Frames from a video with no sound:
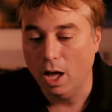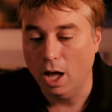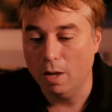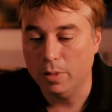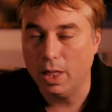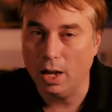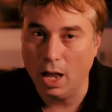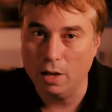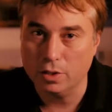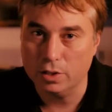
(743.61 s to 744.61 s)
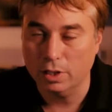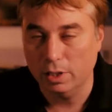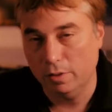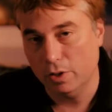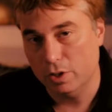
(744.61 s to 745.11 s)
But that allows us to
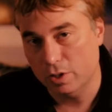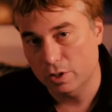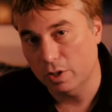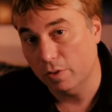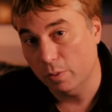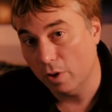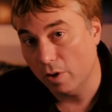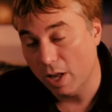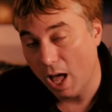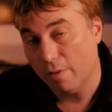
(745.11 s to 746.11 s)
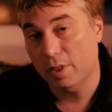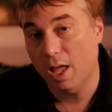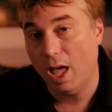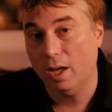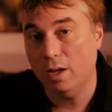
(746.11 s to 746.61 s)
leverage the stuff that we already have in
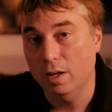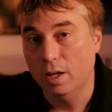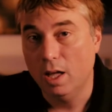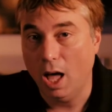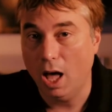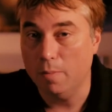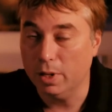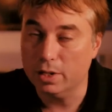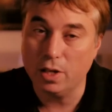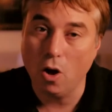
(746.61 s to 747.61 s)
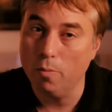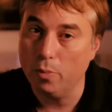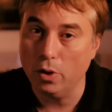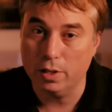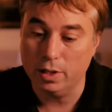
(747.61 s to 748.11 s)
the hangar, because the
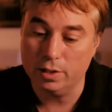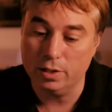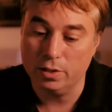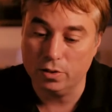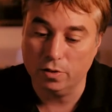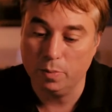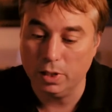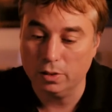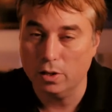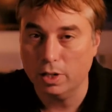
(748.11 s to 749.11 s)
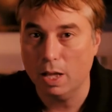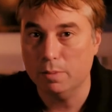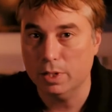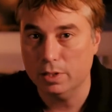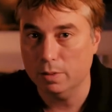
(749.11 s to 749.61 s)
whole point of this is to sort of build on
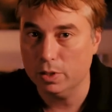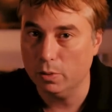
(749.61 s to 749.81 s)
game systems.